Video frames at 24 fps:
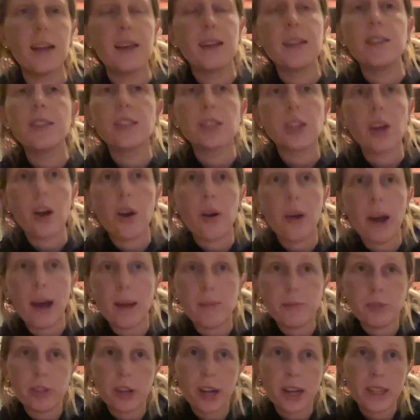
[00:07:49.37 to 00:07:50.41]
So I'm
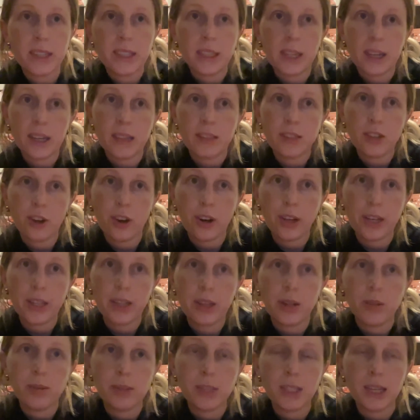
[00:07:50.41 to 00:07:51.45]
trying to target
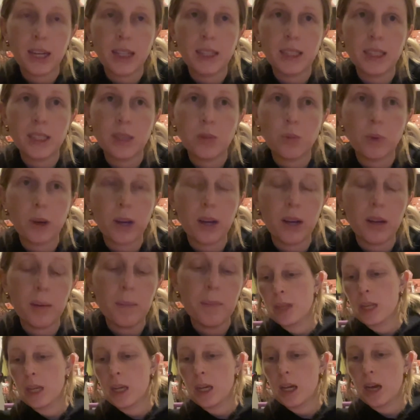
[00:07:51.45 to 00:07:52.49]
those lines as well.
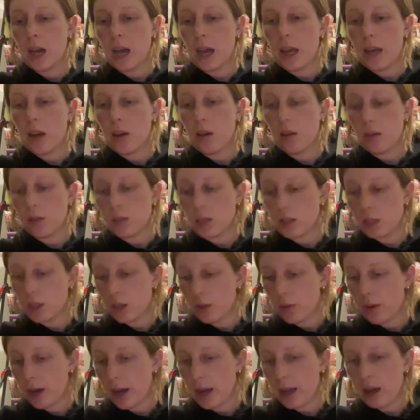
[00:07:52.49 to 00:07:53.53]
I
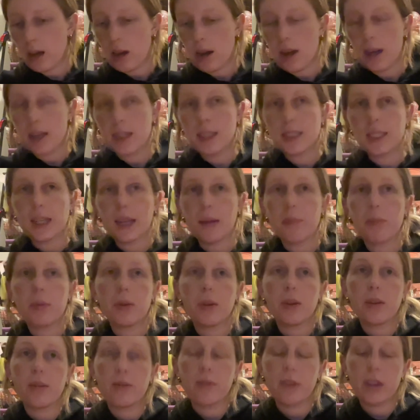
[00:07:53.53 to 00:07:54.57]
also got a sample
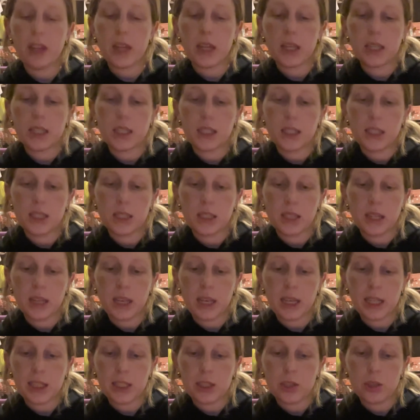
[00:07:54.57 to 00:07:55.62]
of this
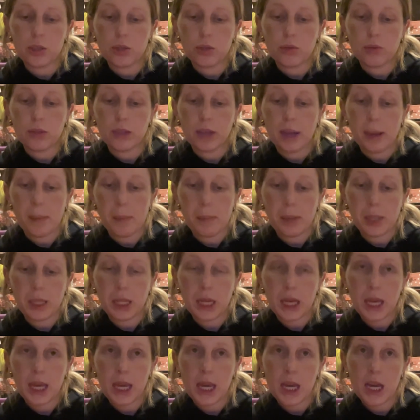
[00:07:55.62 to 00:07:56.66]

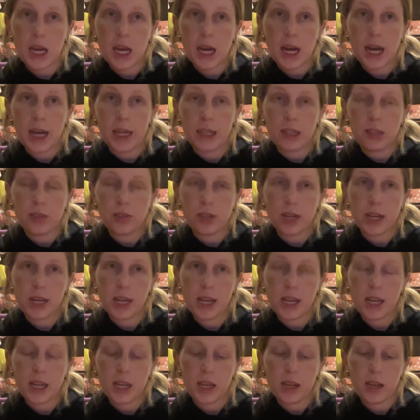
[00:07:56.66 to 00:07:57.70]
extremely
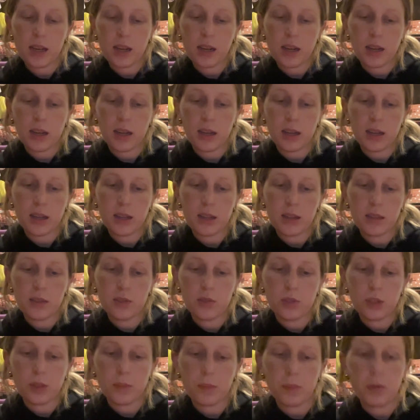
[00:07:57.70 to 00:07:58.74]
hydrating
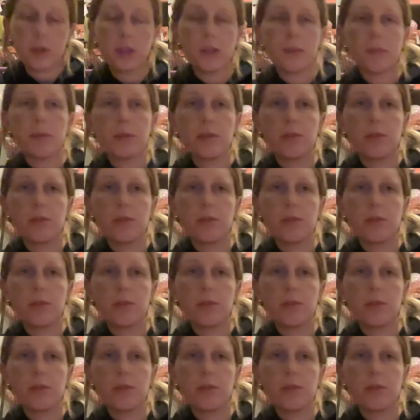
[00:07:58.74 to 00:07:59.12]
triple lipid